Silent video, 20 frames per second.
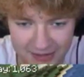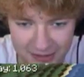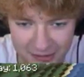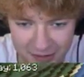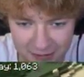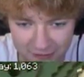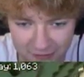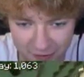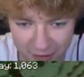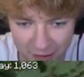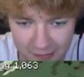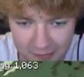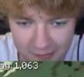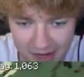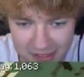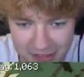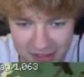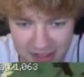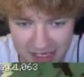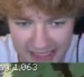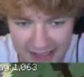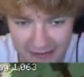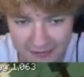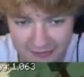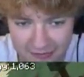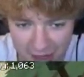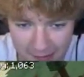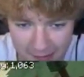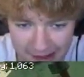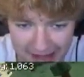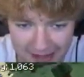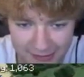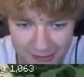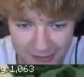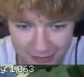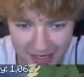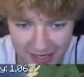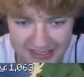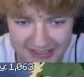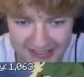my chain of command, all right, Tano?
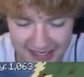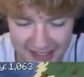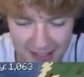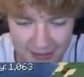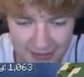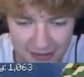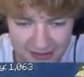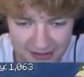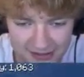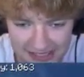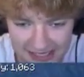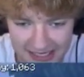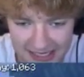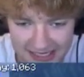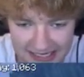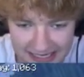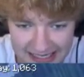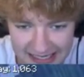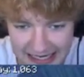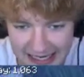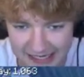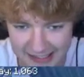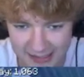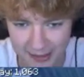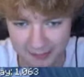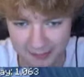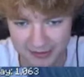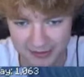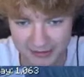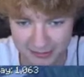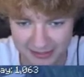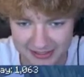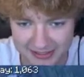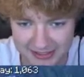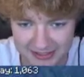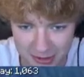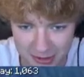There is a clear link between the two of us.